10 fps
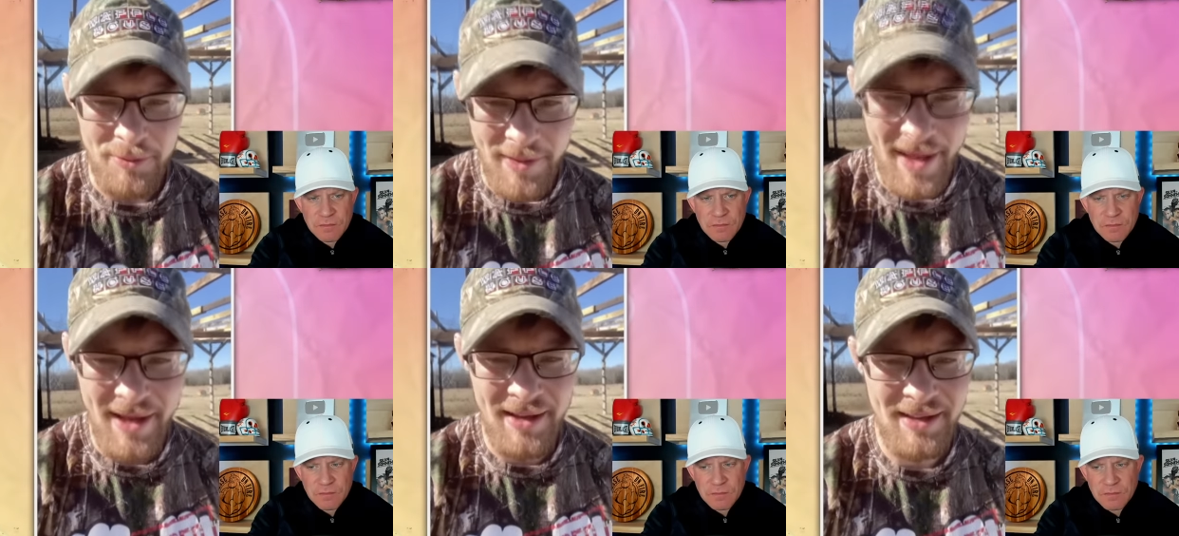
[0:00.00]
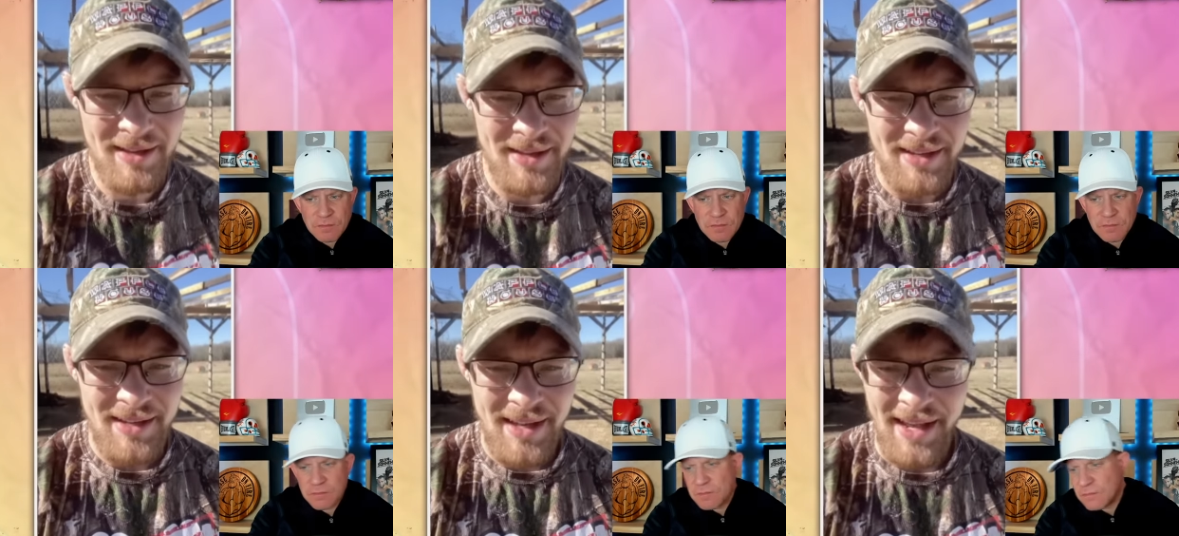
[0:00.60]
Speaker 1: that.
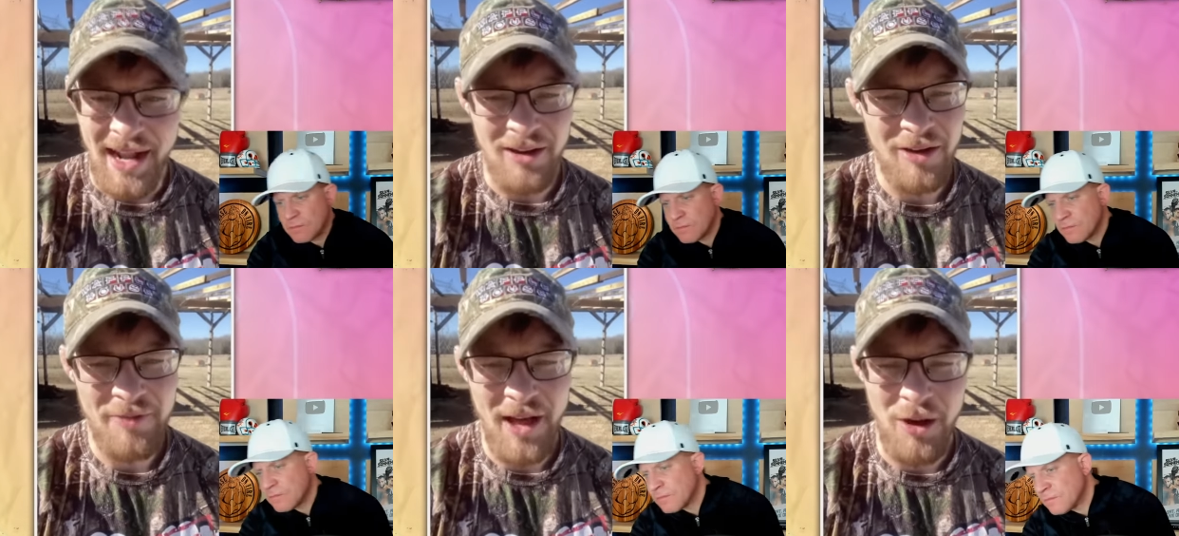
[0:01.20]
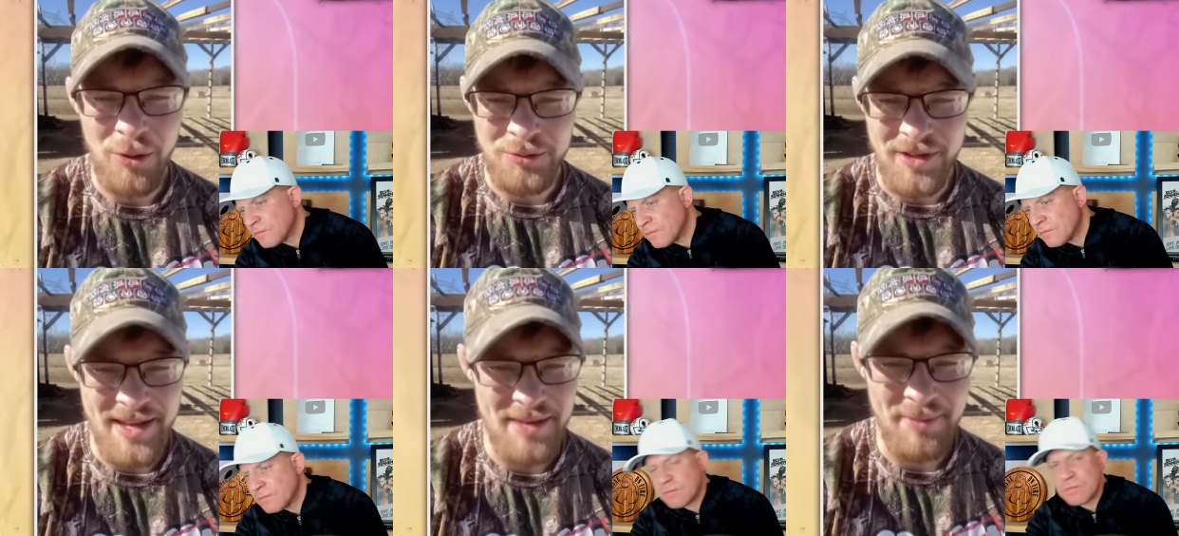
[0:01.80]
And I love that whole
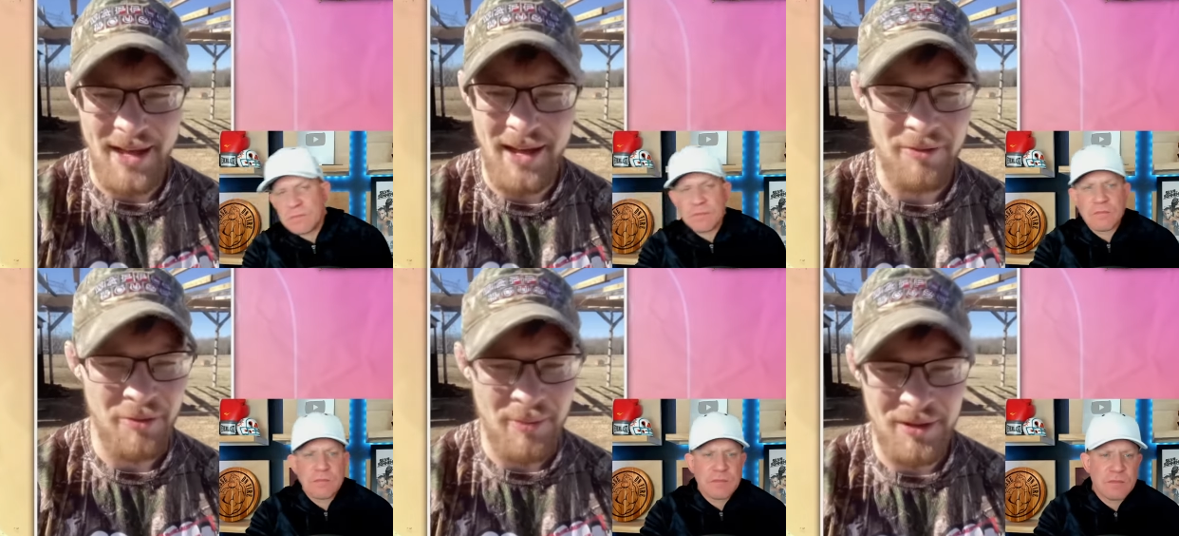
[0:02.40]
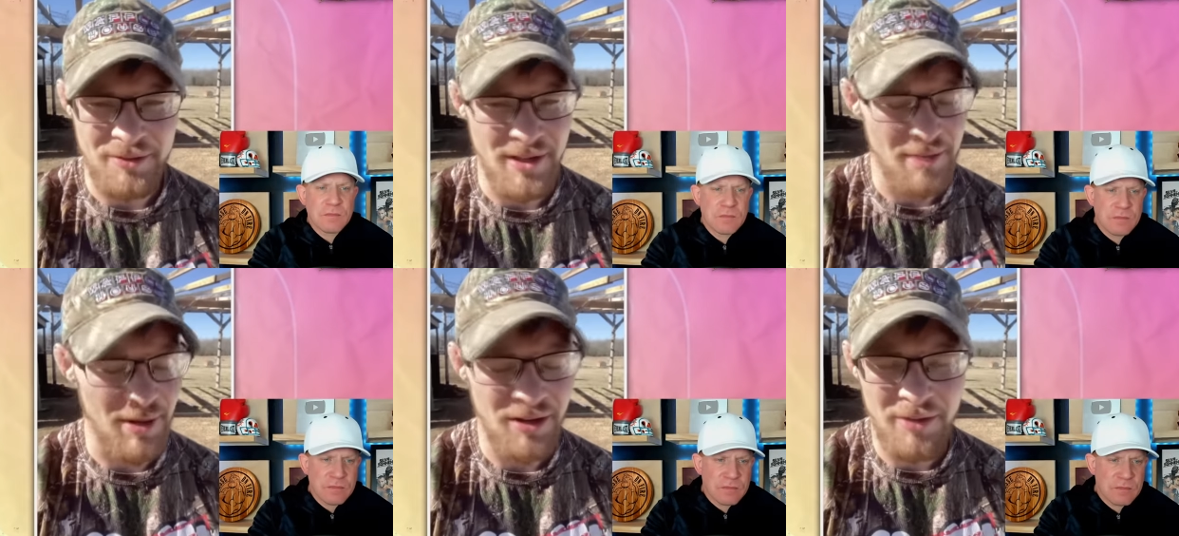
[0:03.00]
team, that Alpha Male
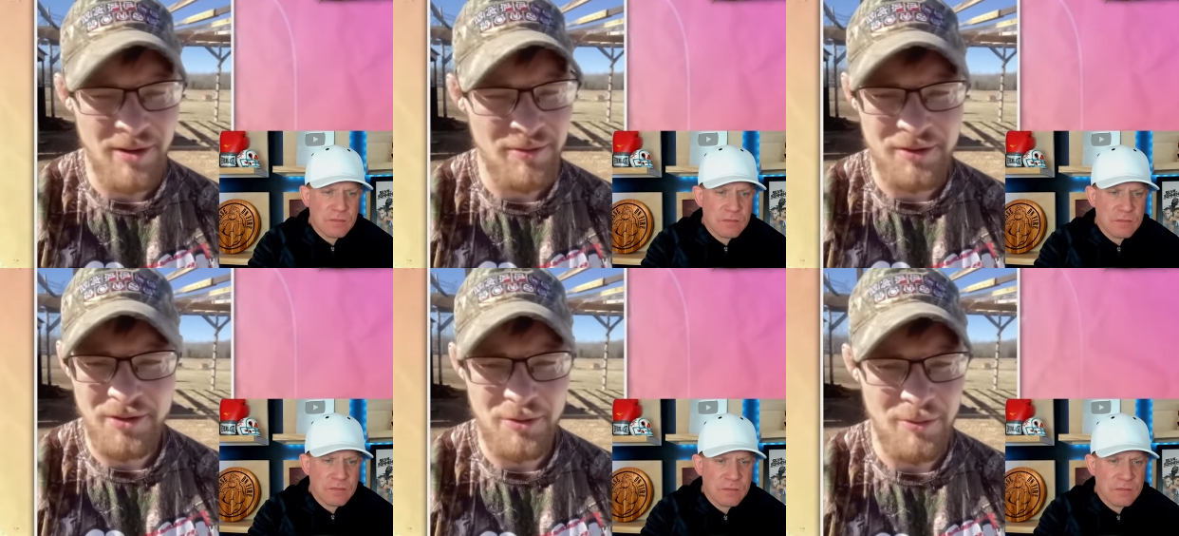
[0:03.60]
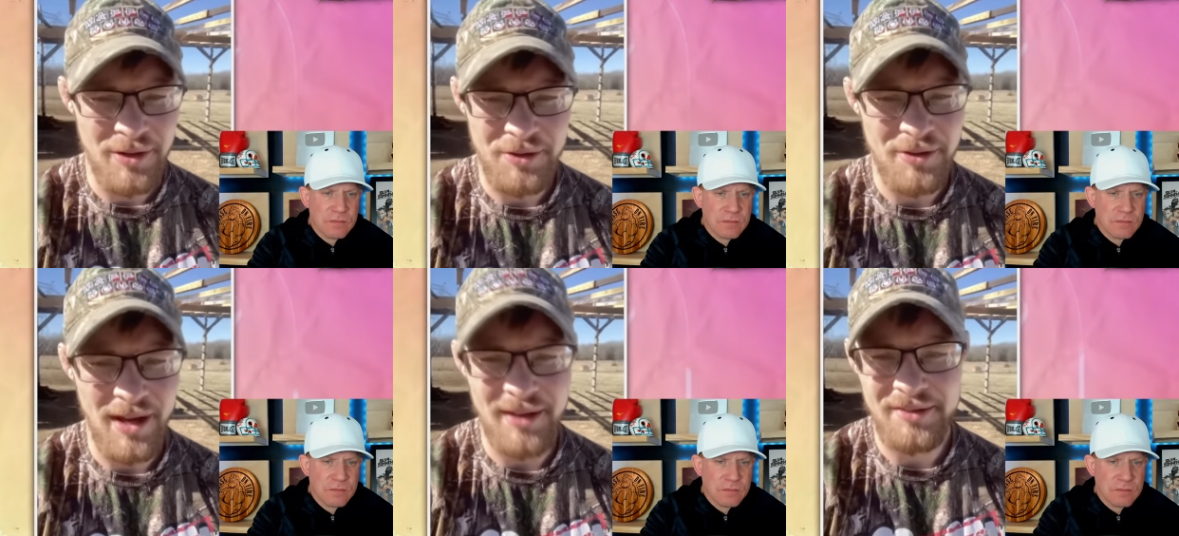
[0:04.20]
team. I love every single one of you
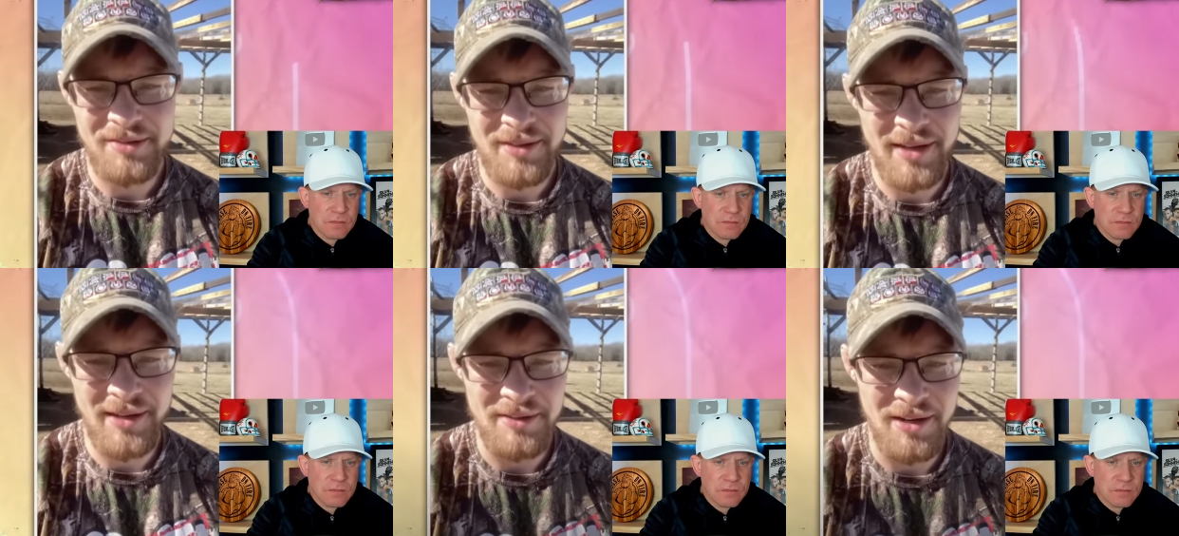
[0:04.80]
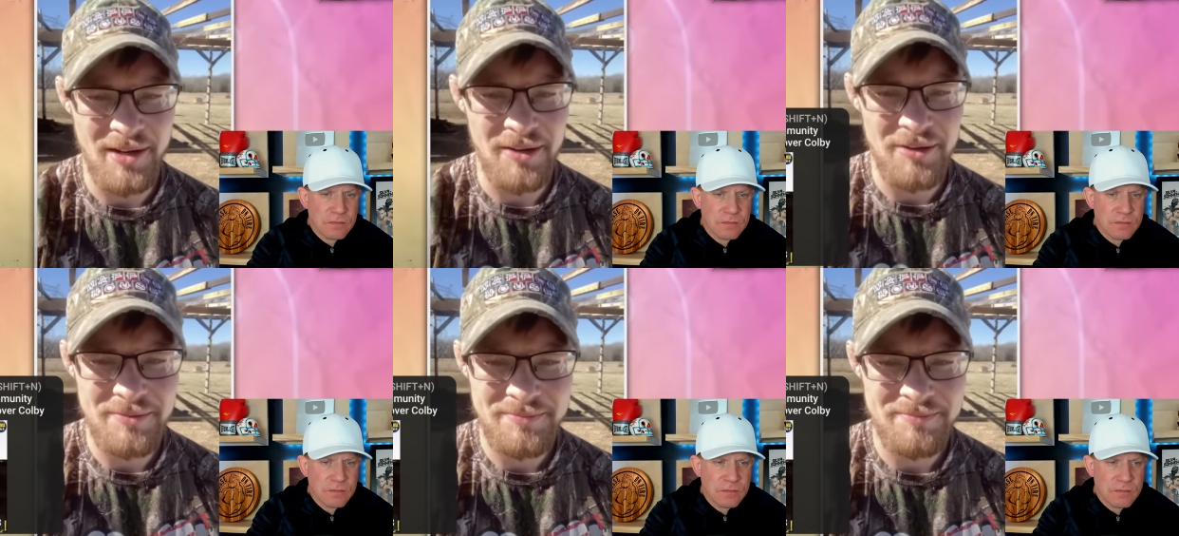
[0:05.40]
guys. And, uh,
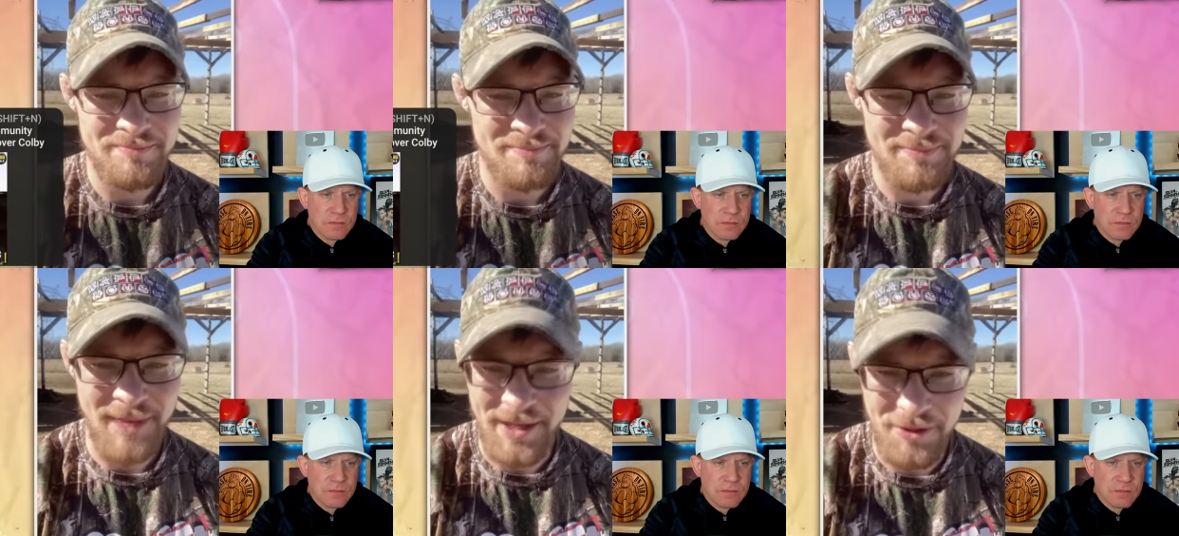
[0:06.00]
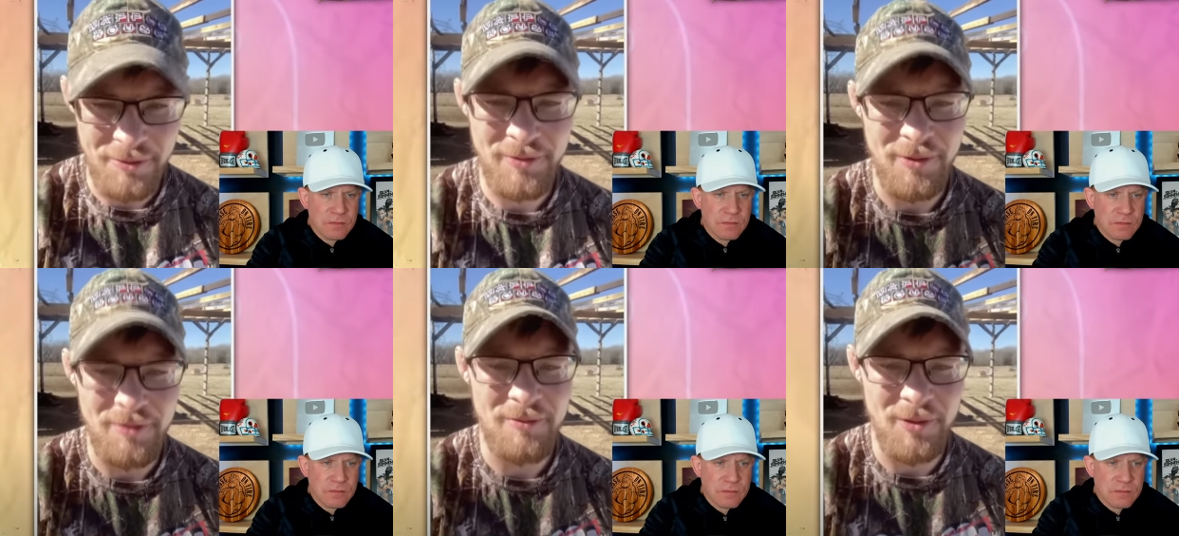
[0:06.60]
thank you
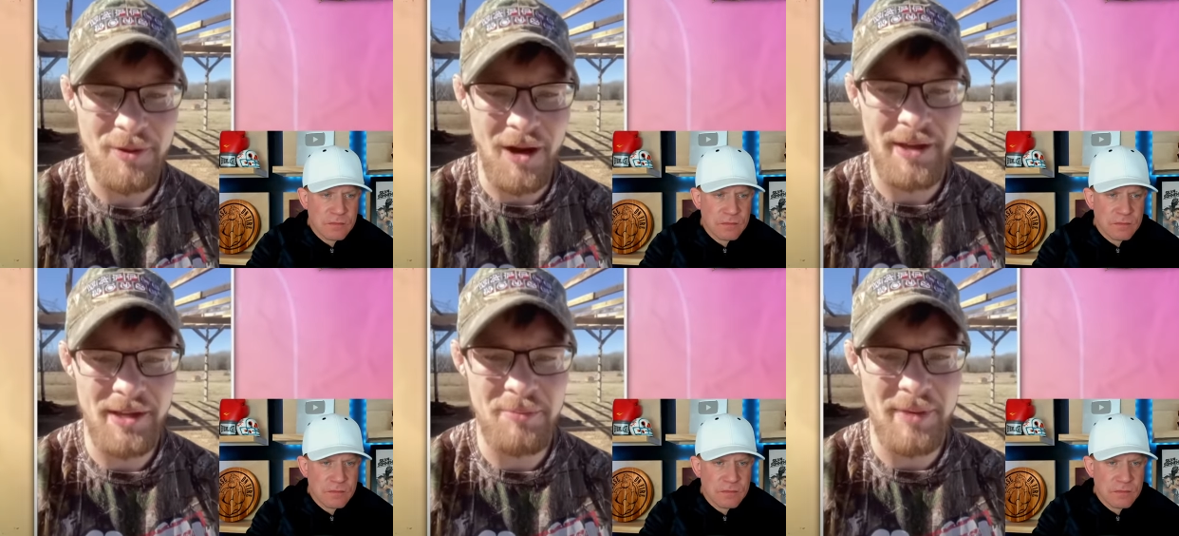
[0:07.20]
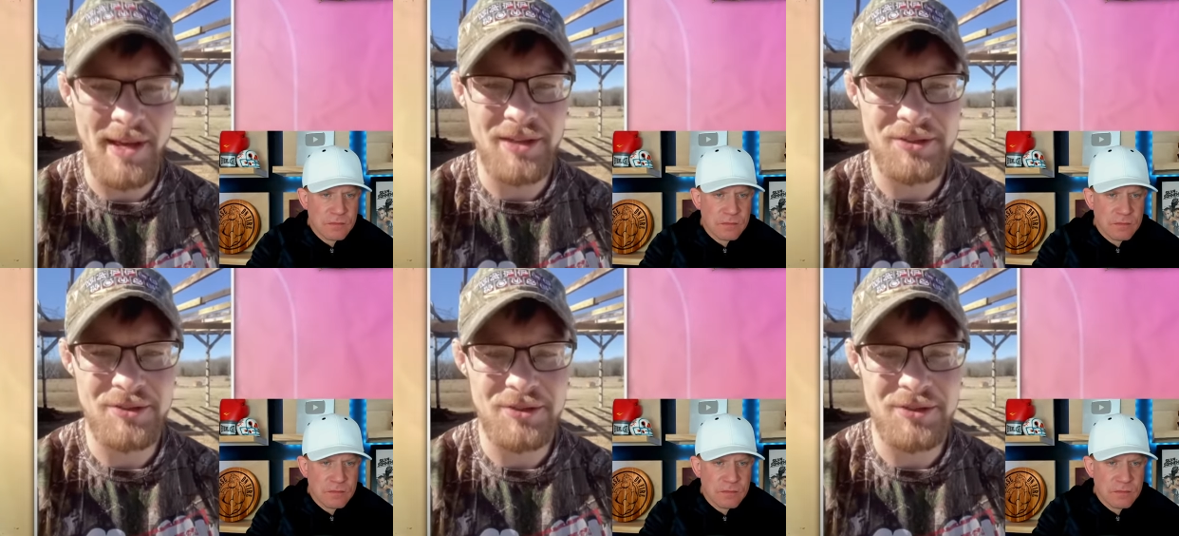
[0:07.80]
for for not hitting me extra,